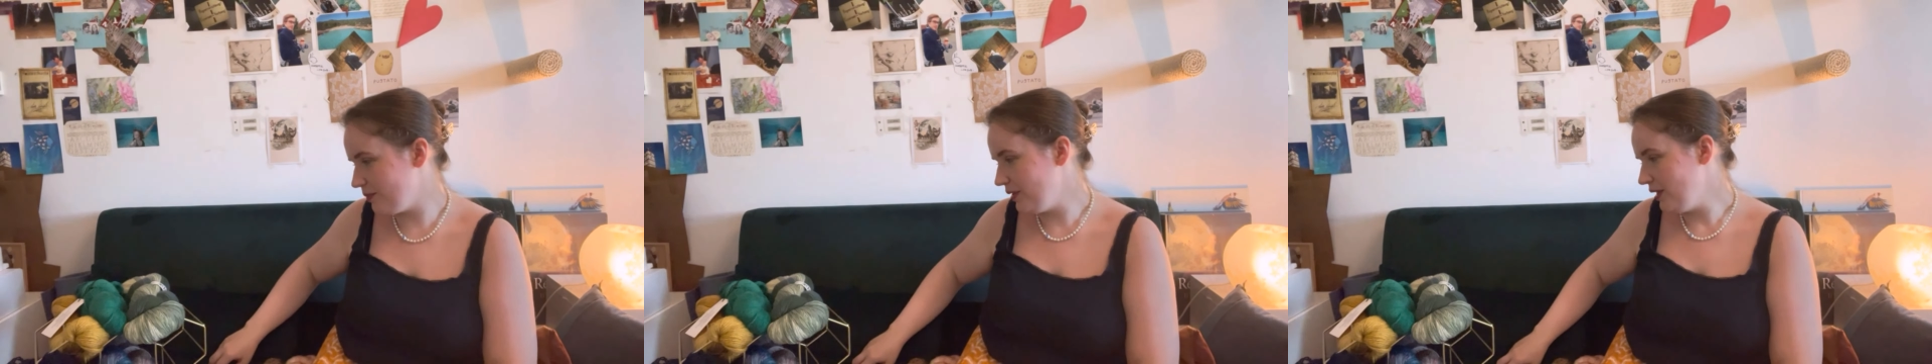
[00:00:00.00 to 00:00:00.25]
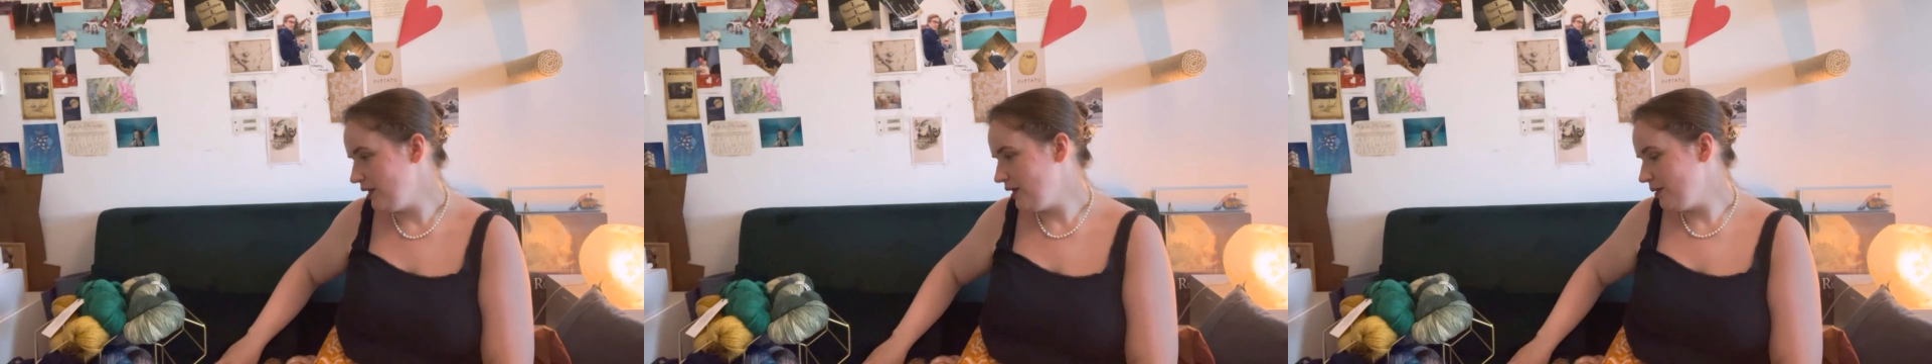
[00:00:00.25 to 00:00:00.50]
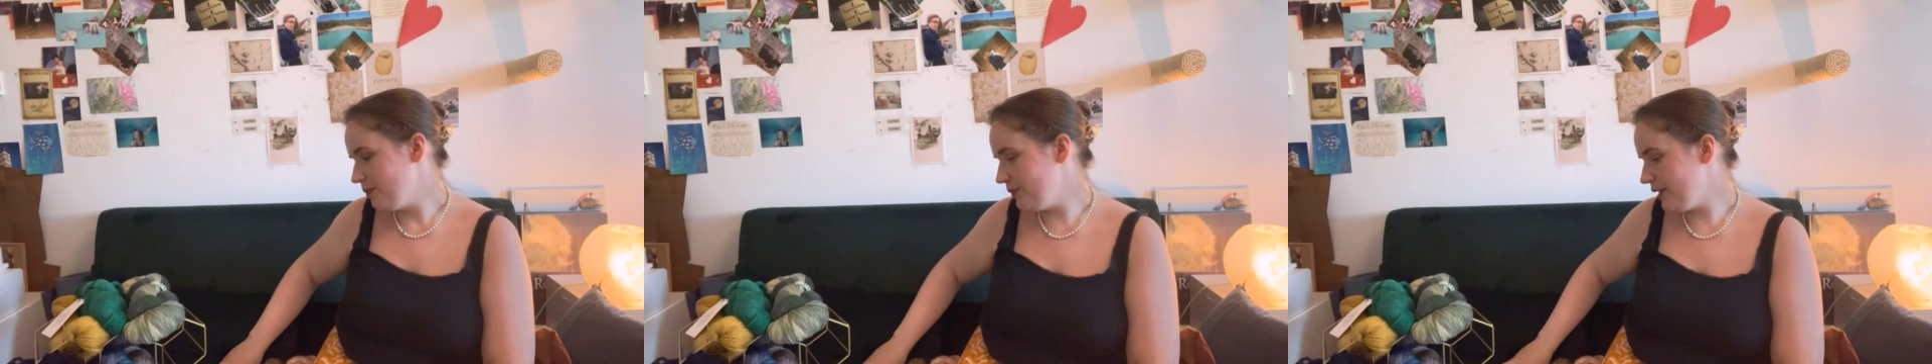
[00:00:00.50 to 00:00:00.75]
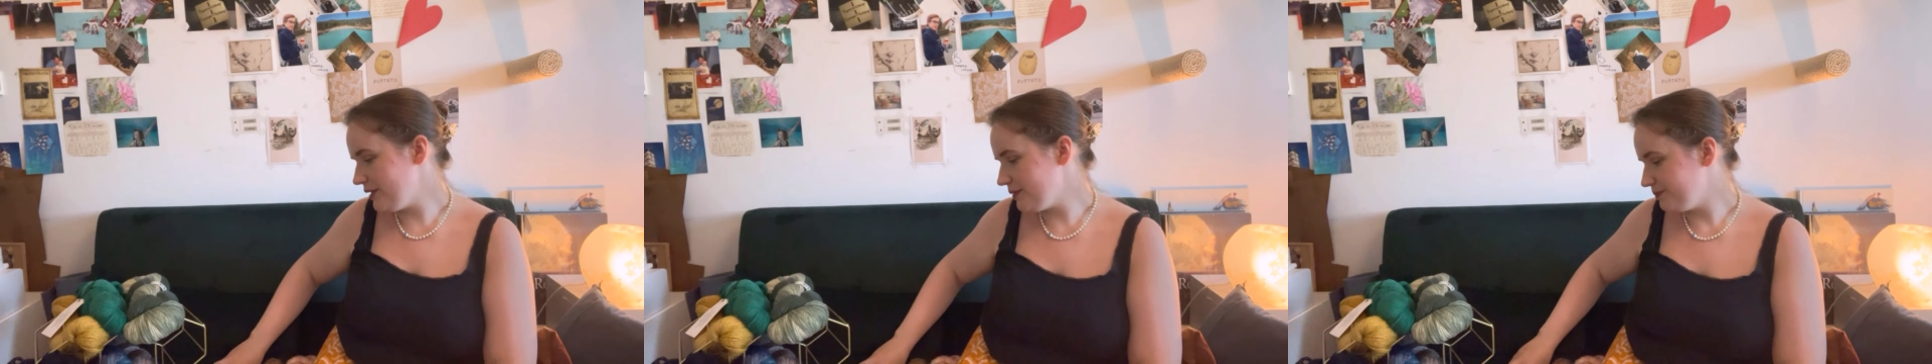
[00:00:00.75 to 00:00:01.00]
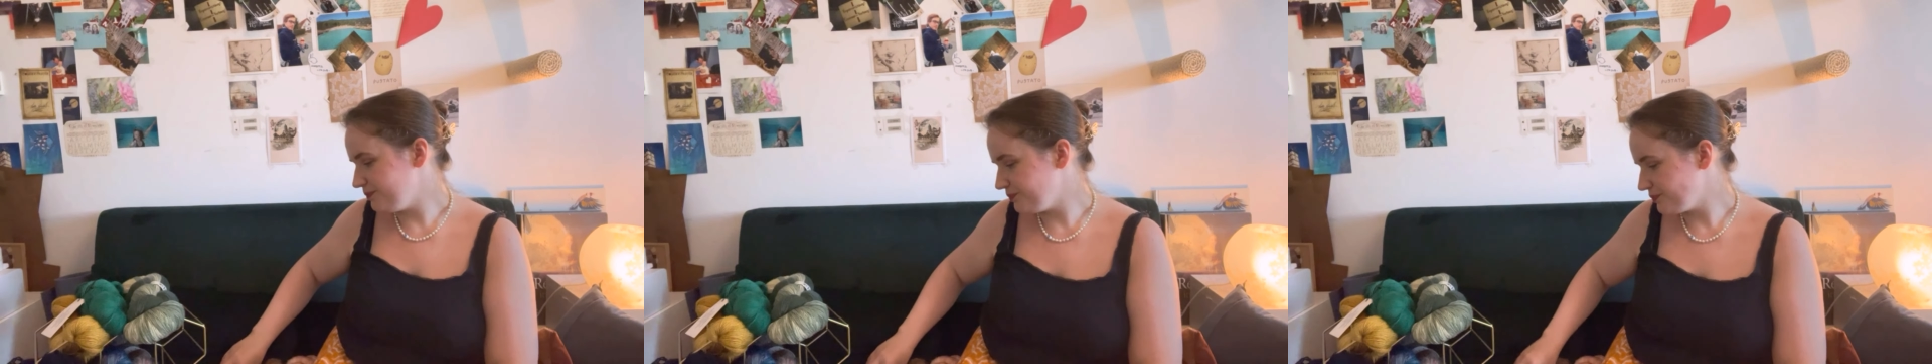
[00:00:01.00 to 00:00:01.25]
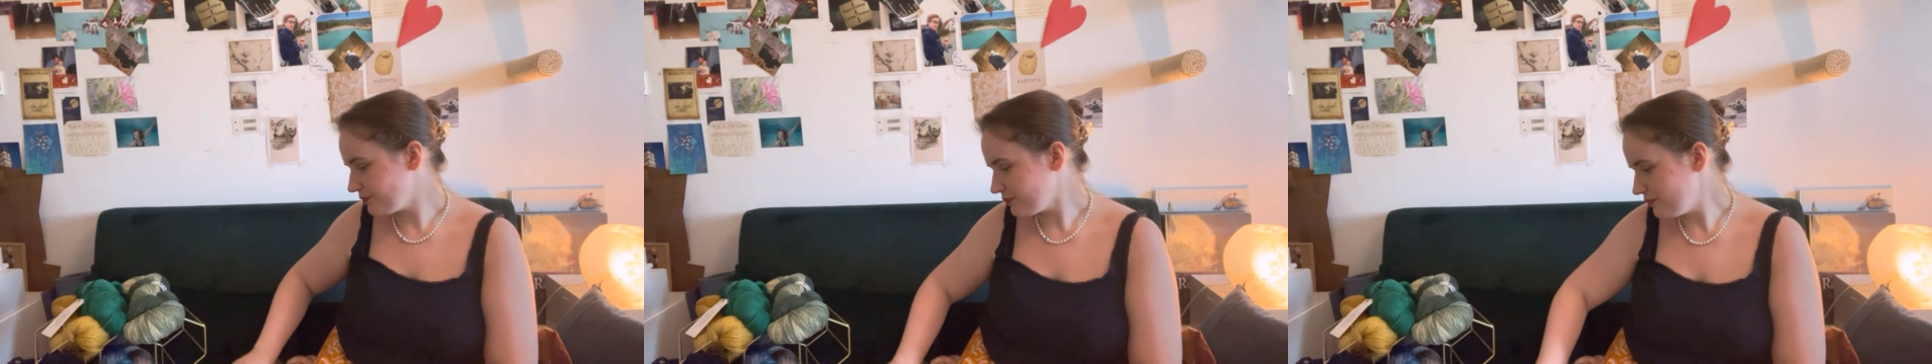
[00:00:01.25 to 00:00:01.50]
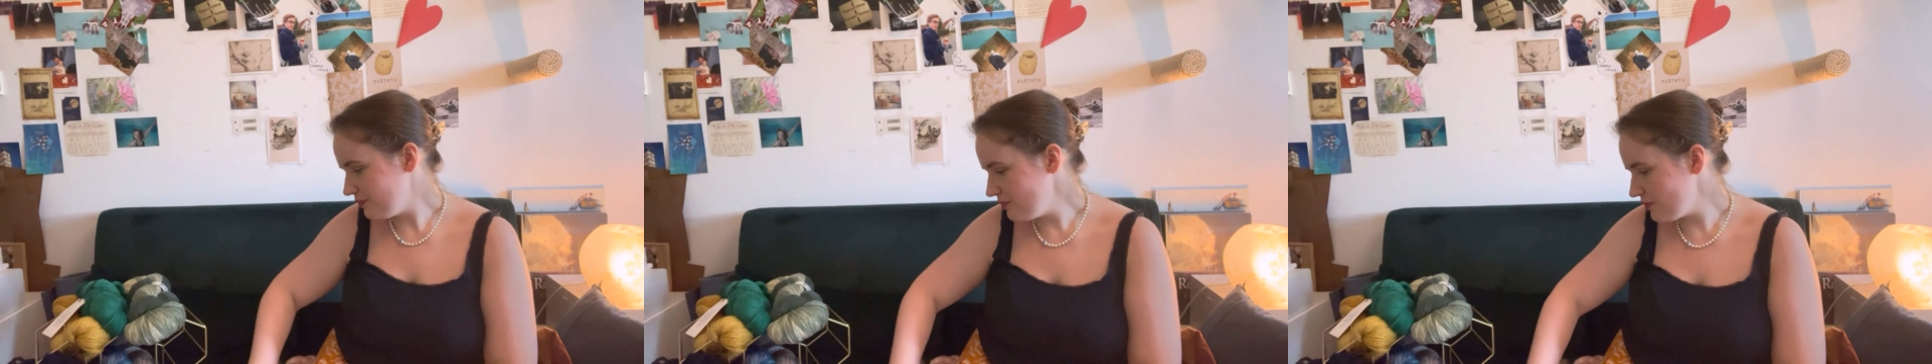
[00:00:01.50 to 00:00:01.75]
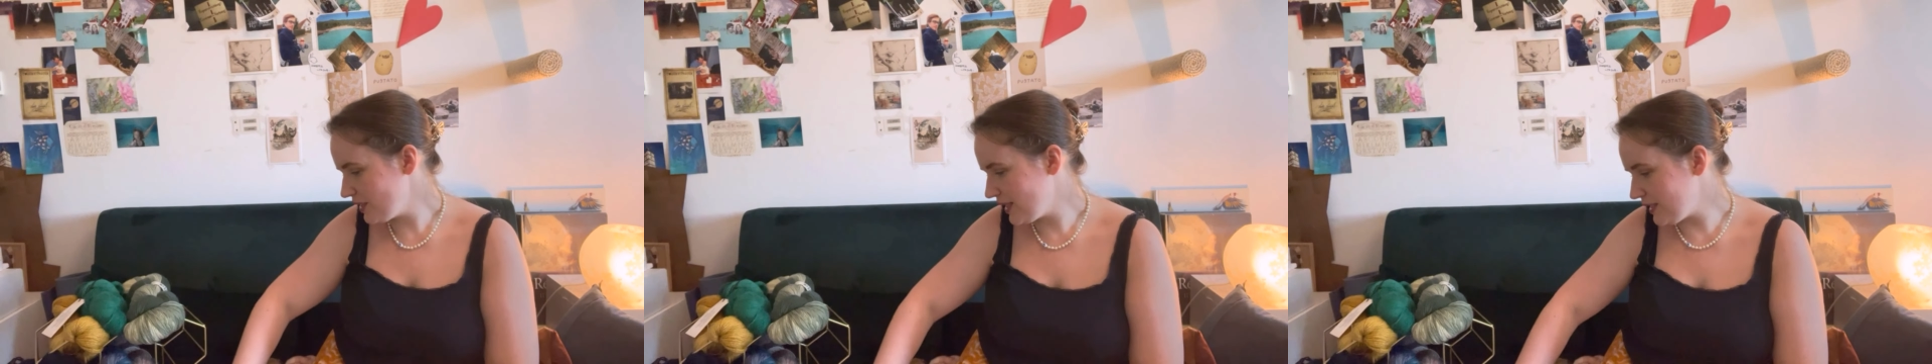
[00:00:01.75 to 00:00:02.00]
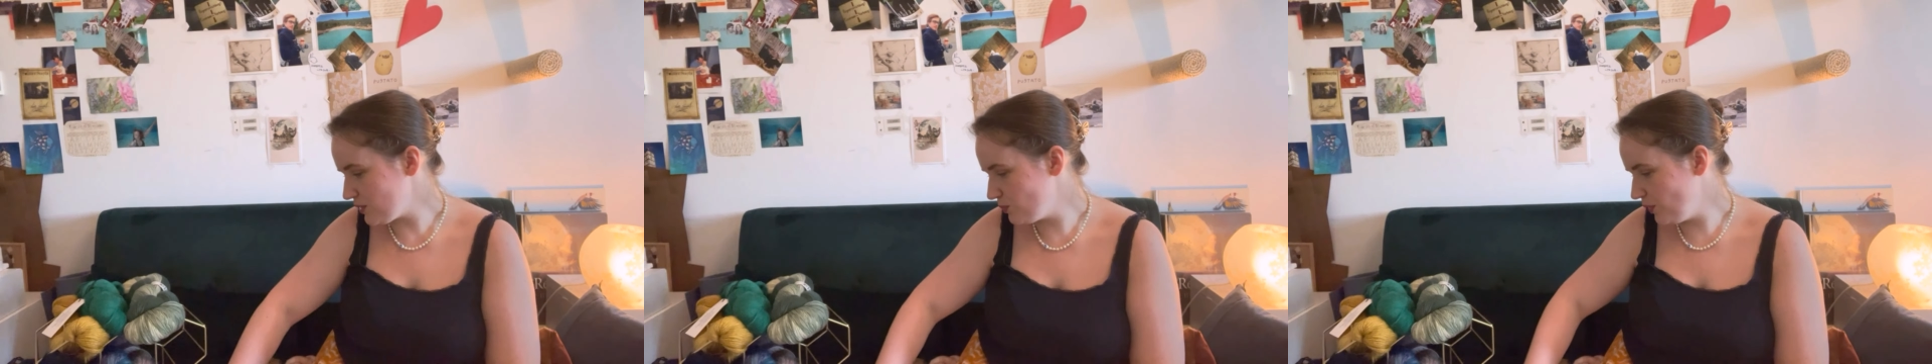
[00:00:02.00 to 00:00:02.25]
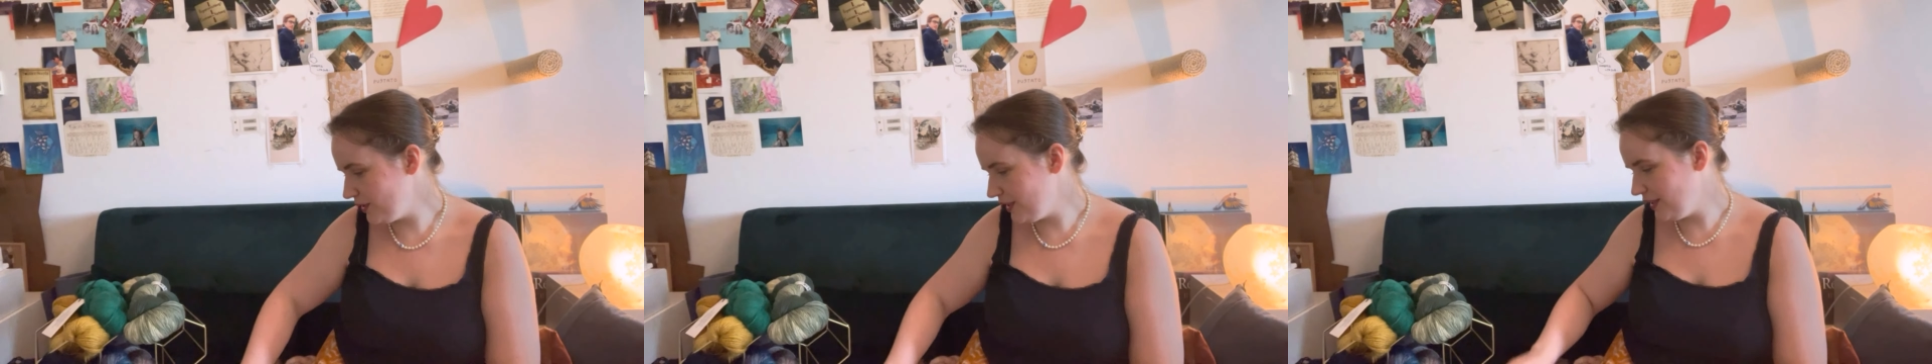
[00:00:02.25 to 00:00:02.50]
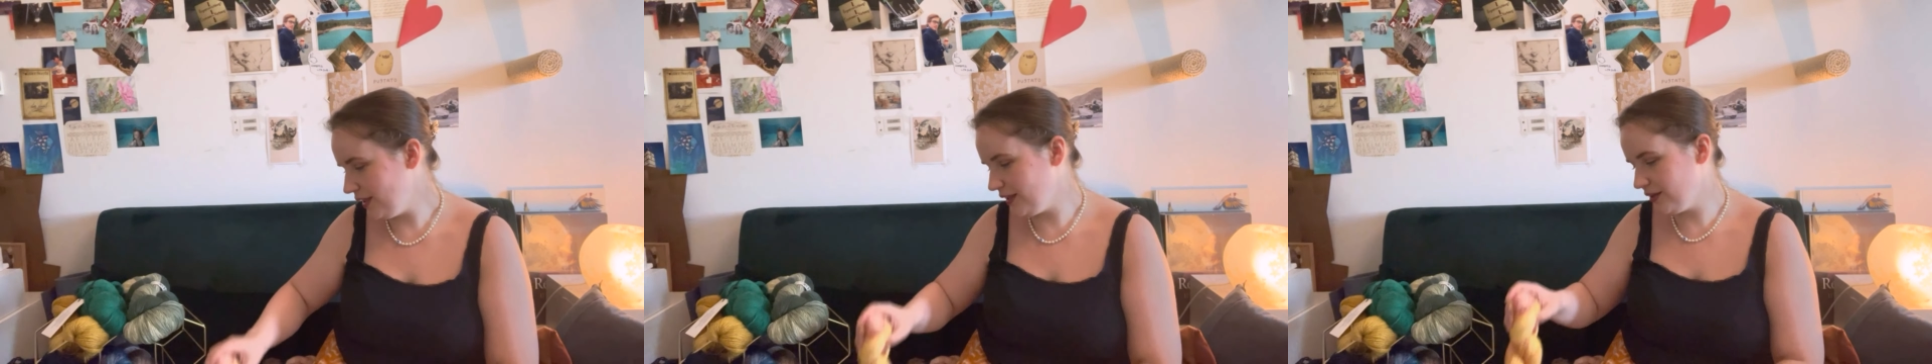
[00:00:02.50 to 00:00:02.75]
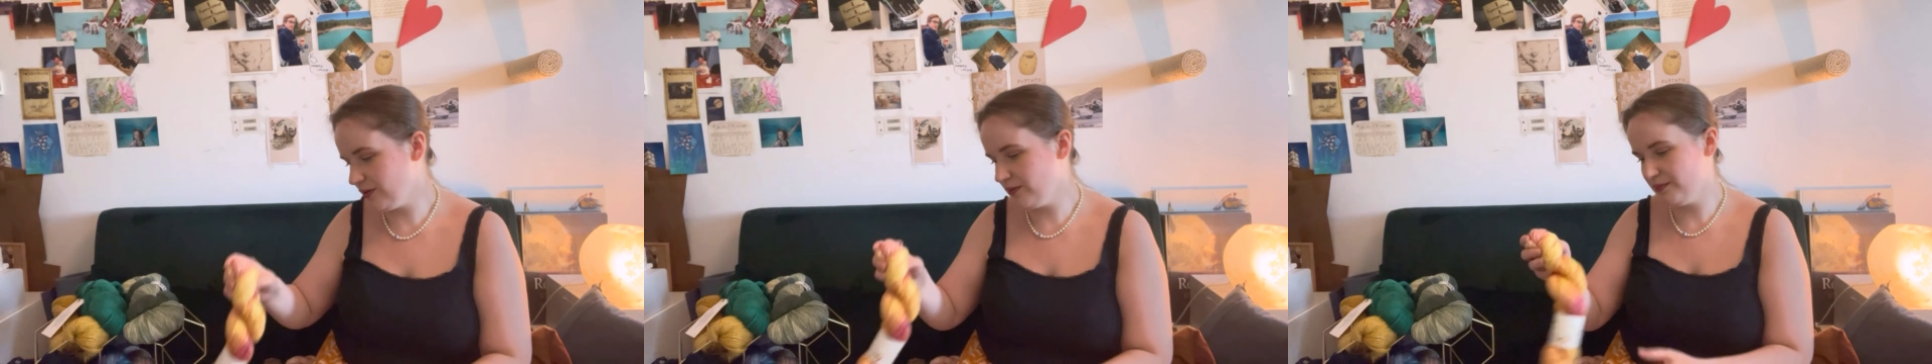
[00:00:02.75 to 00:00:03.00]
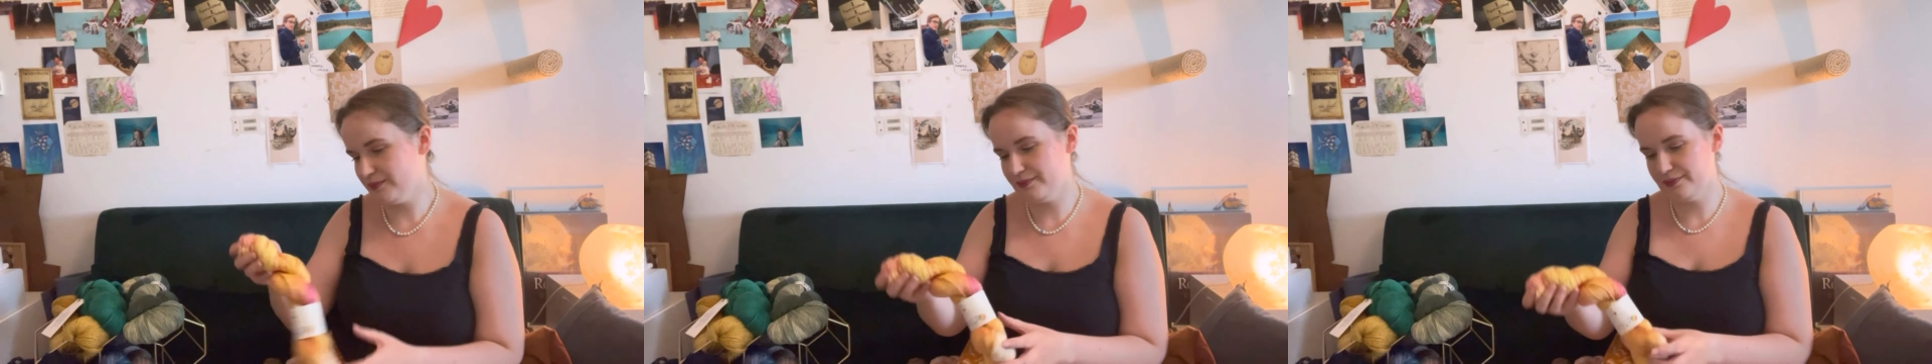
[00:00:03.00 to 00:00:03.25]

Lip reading: them. But there's one in here,